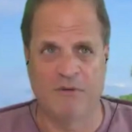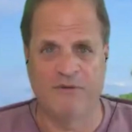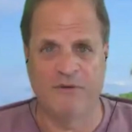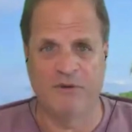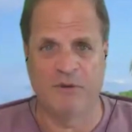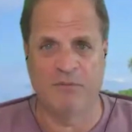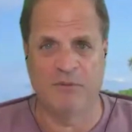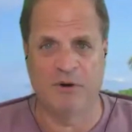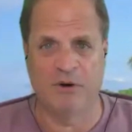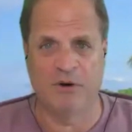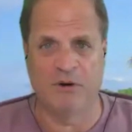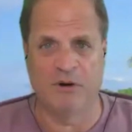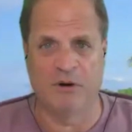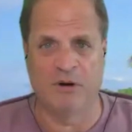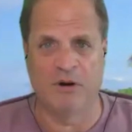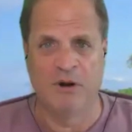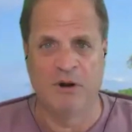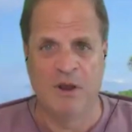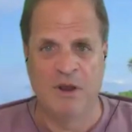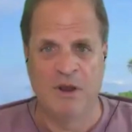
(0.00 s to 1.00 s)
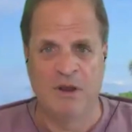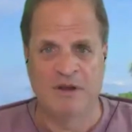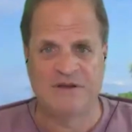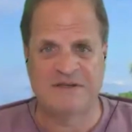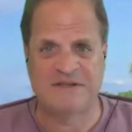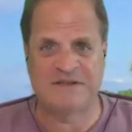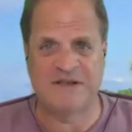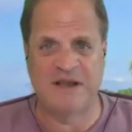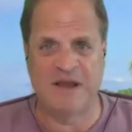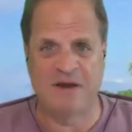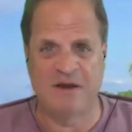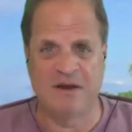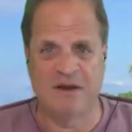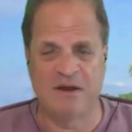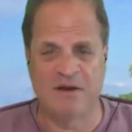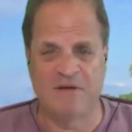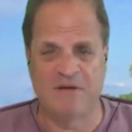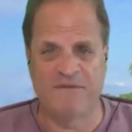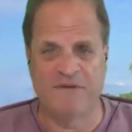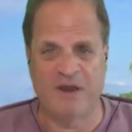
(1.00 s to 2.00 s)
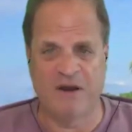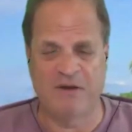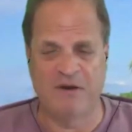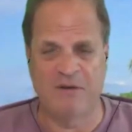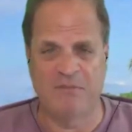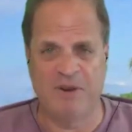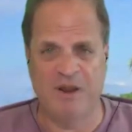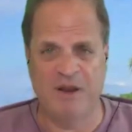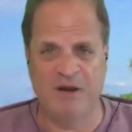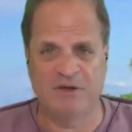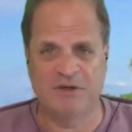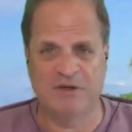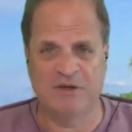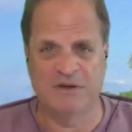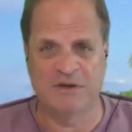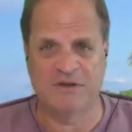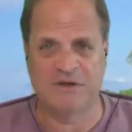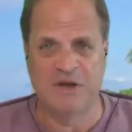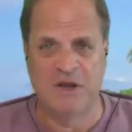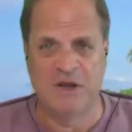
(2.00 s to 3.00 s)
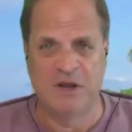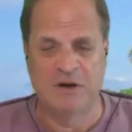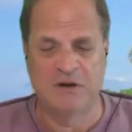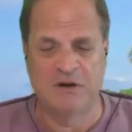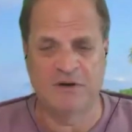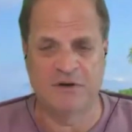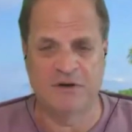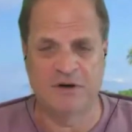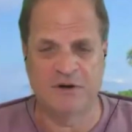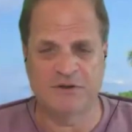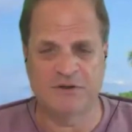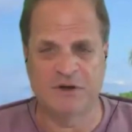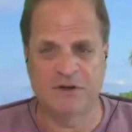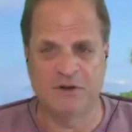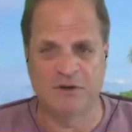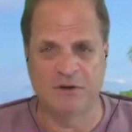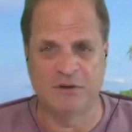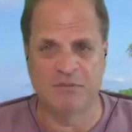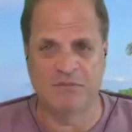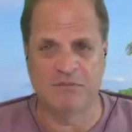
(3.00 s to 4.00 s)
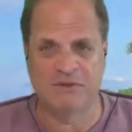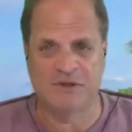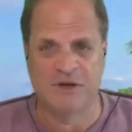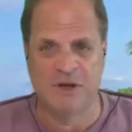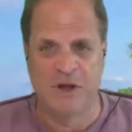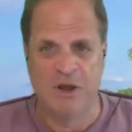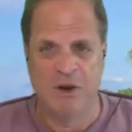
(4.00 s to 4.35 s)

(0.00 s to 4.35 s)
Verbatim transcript: the Murderer sending infected patients to nursing homes